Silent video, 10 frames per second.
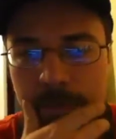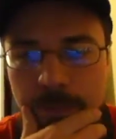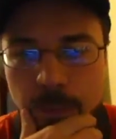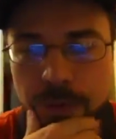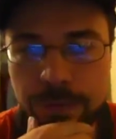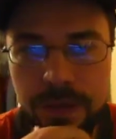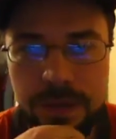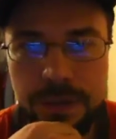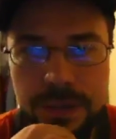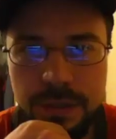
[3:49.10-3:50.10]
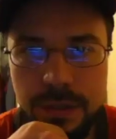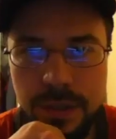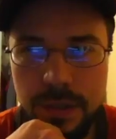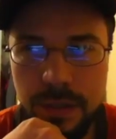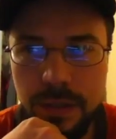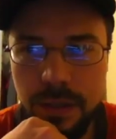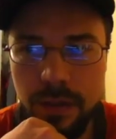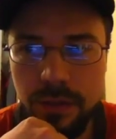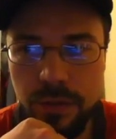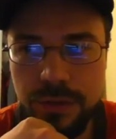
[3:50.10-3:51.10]
For Defenders,
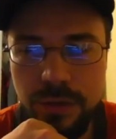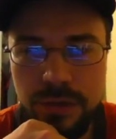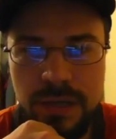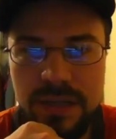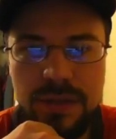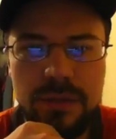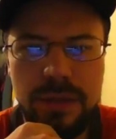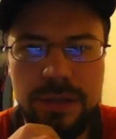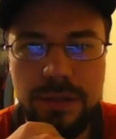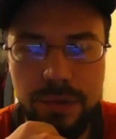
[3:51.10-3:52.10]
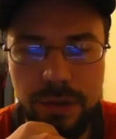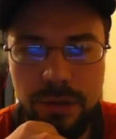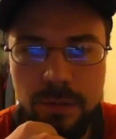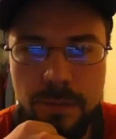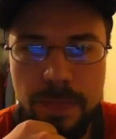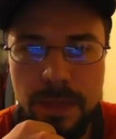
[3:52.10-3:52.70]
those skills are not nearly as critical.